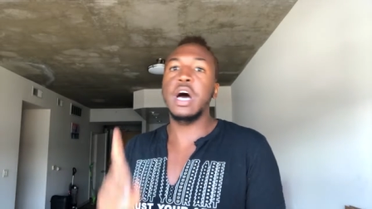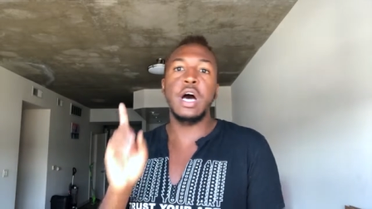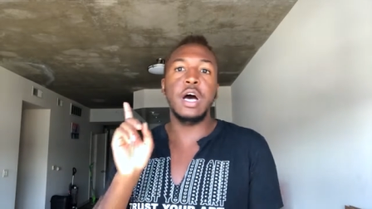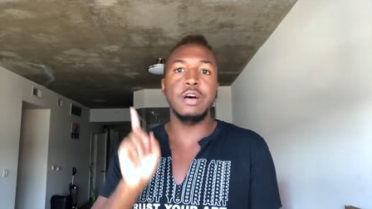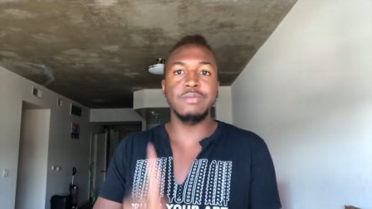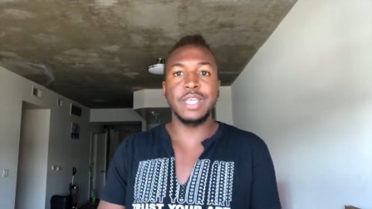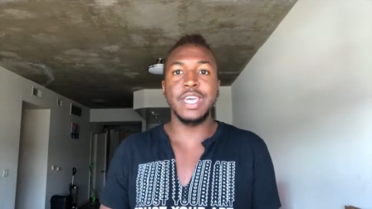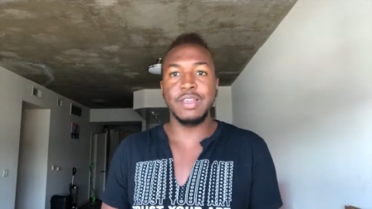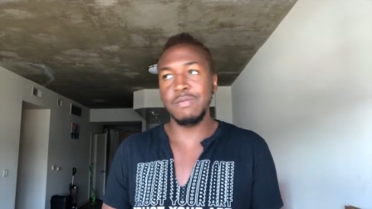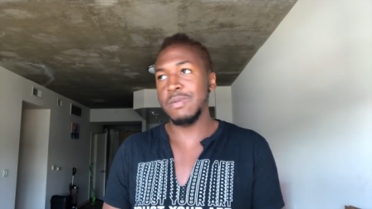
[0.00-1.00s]

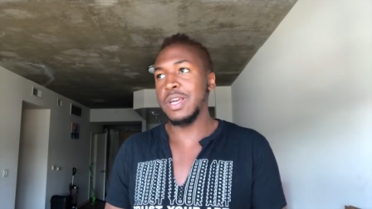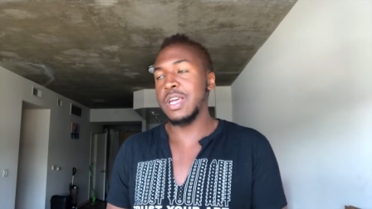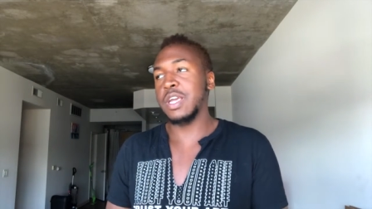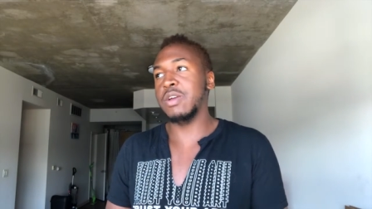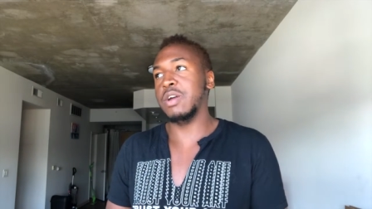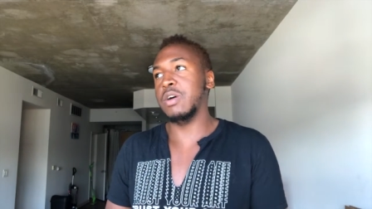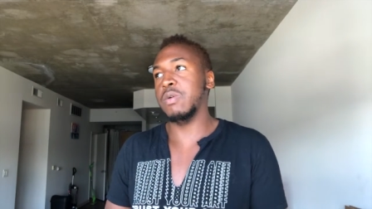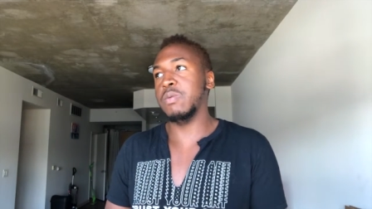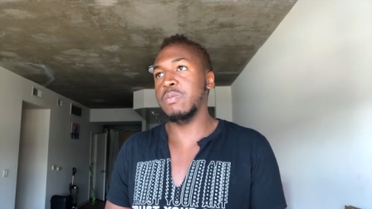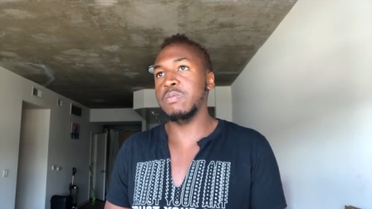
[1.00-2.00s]
They, you
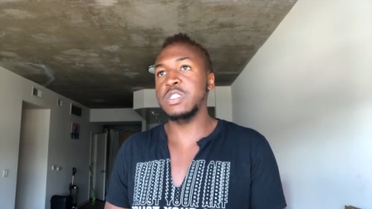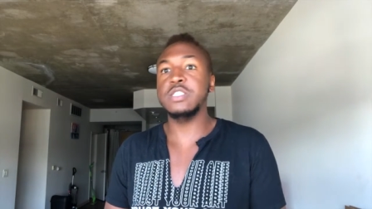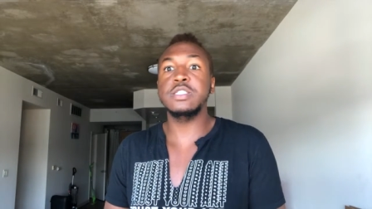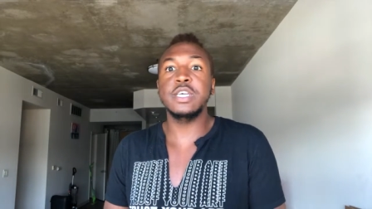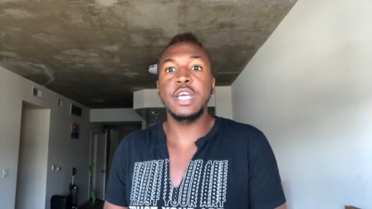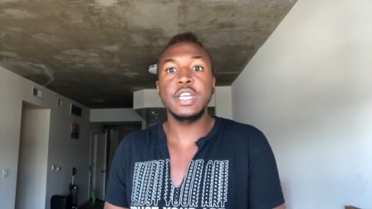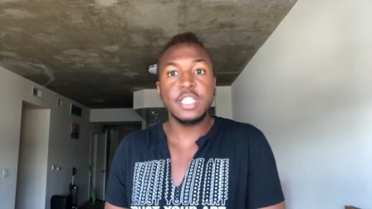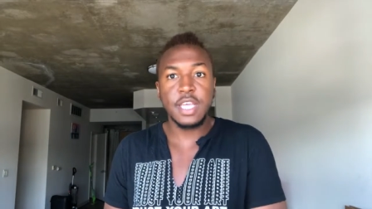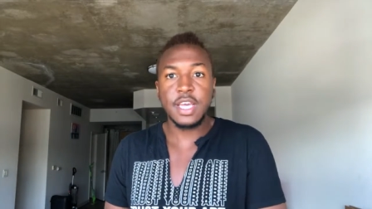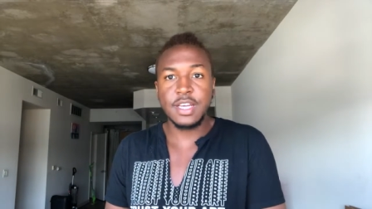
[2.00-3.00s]
know, just did
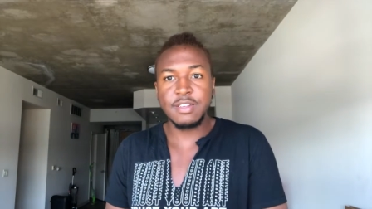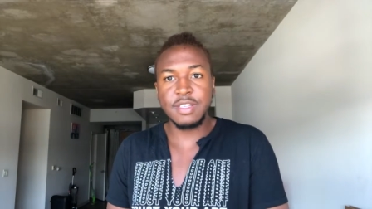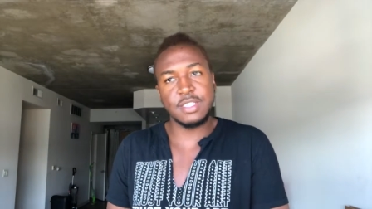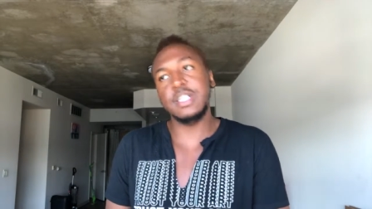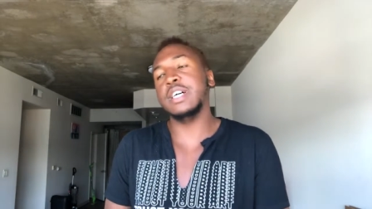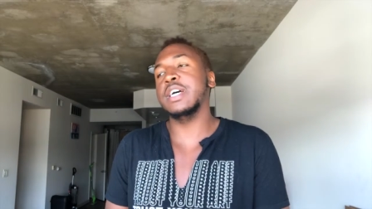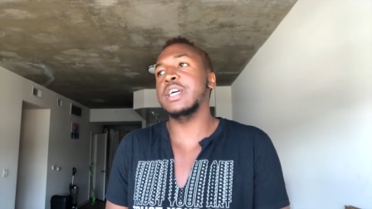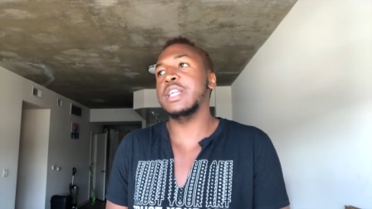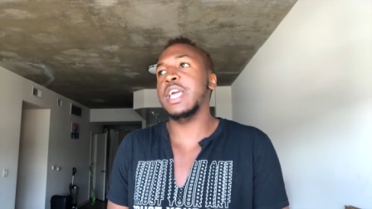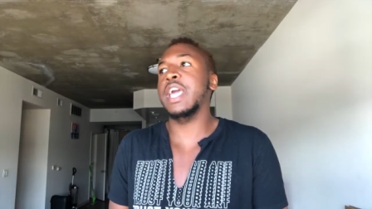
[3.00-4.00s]
anything under the
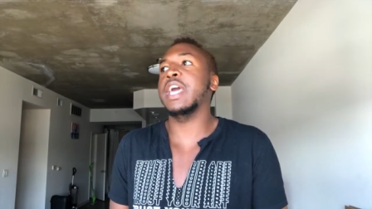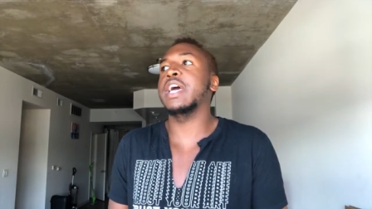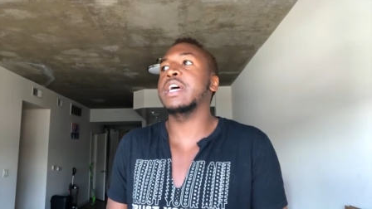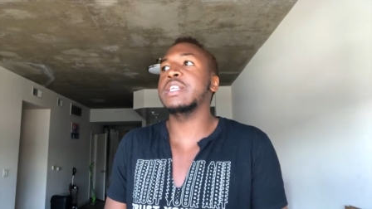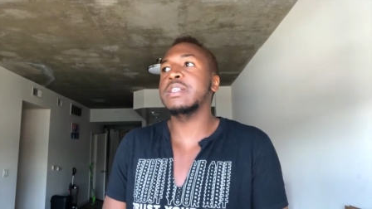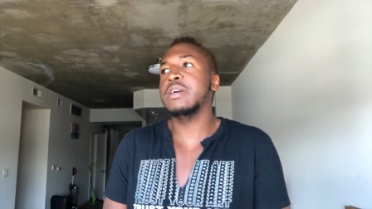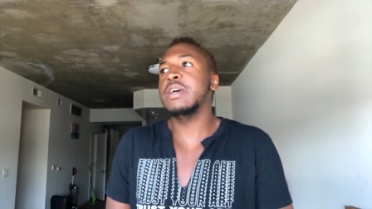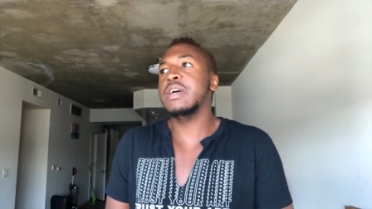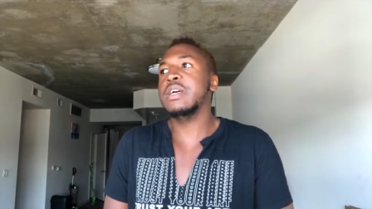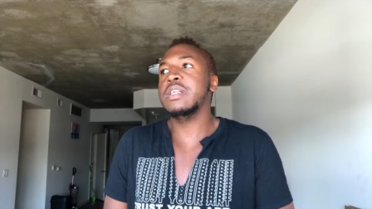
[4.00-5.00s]
sun. And
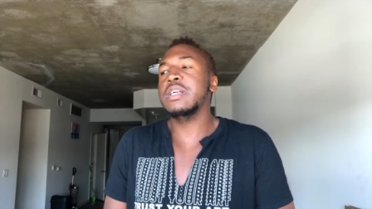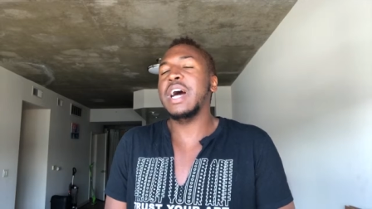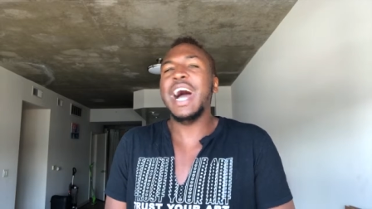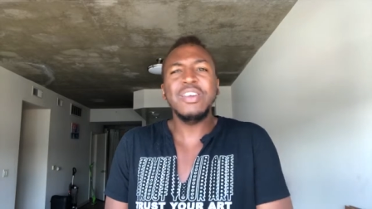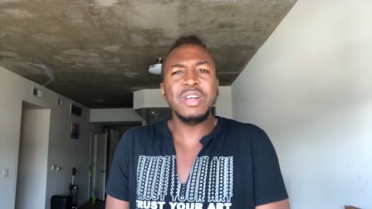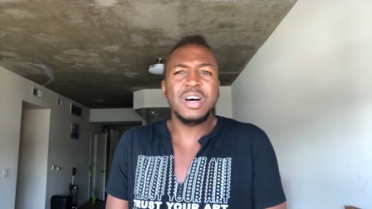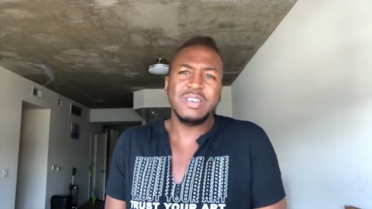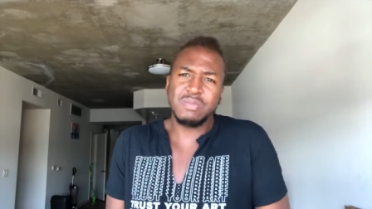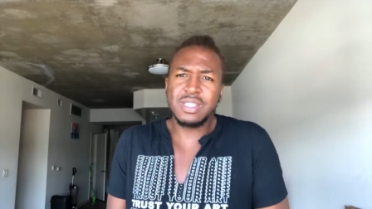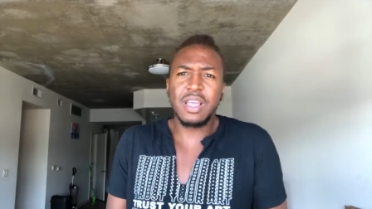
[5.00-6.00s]
I don't
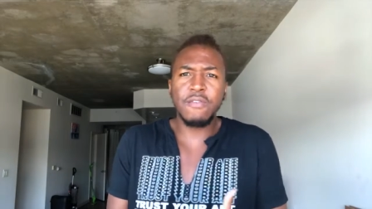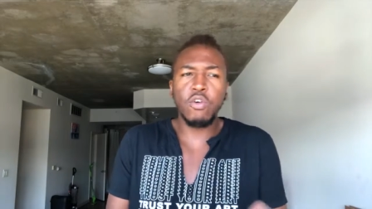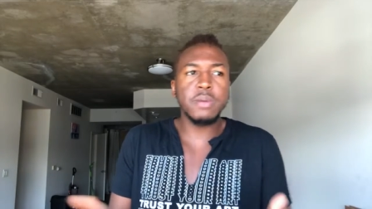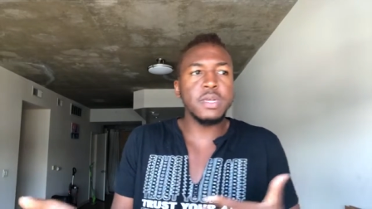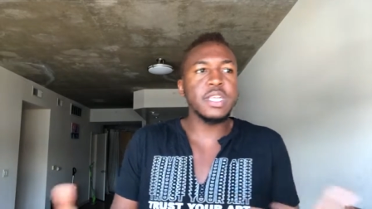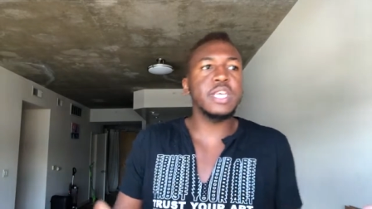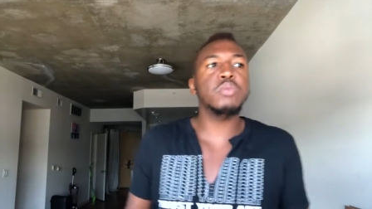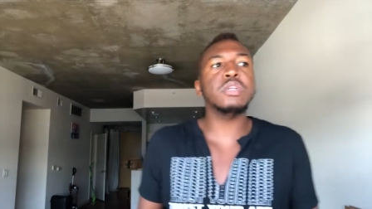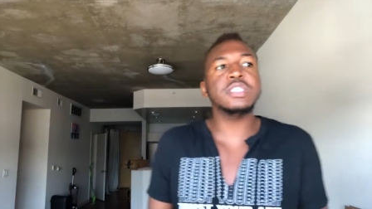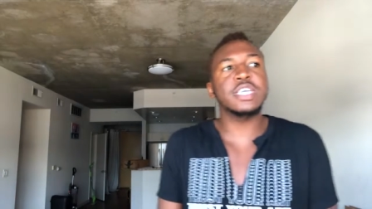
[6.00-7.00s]
know, it's like a form of
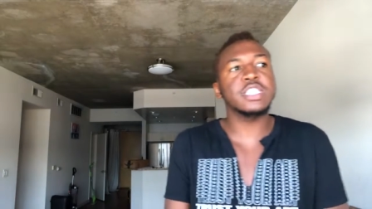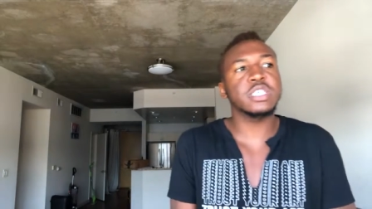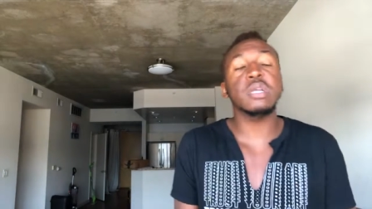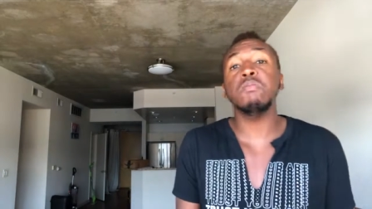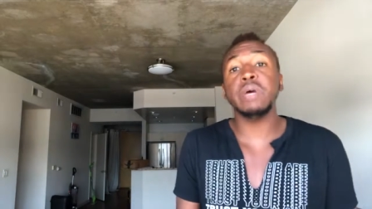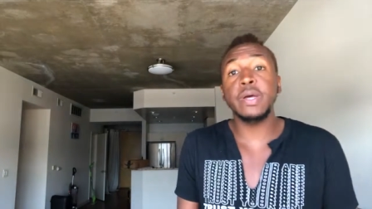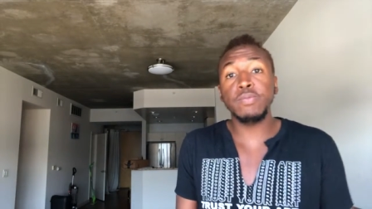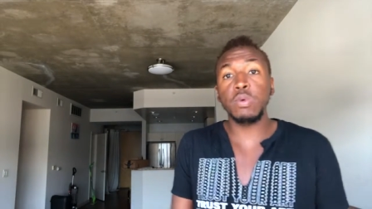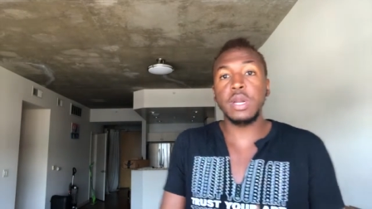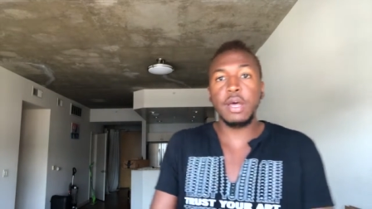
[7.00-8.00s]
dehumanization.
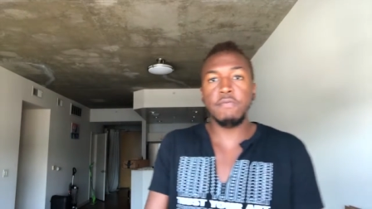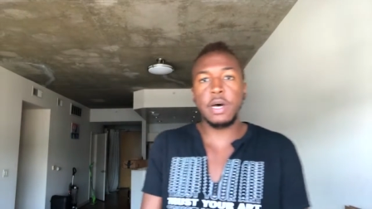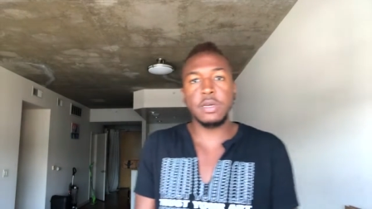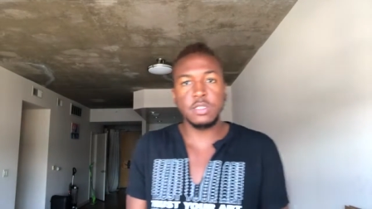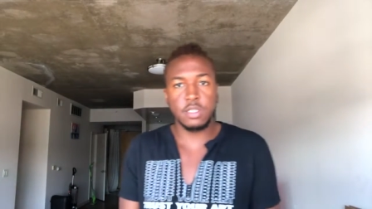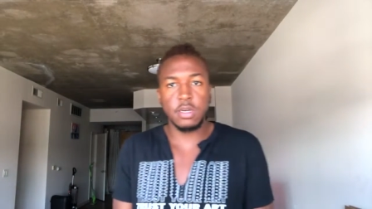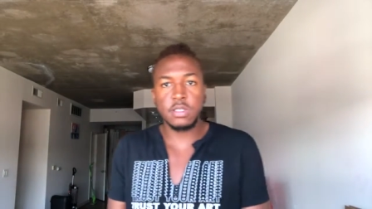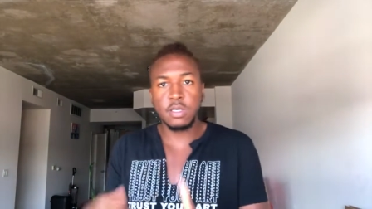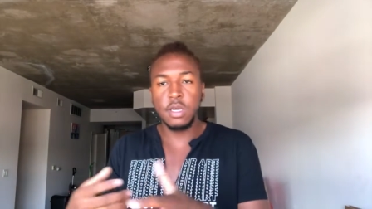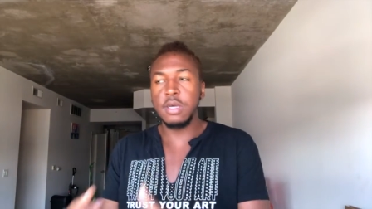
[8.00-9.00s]
But what I found is there's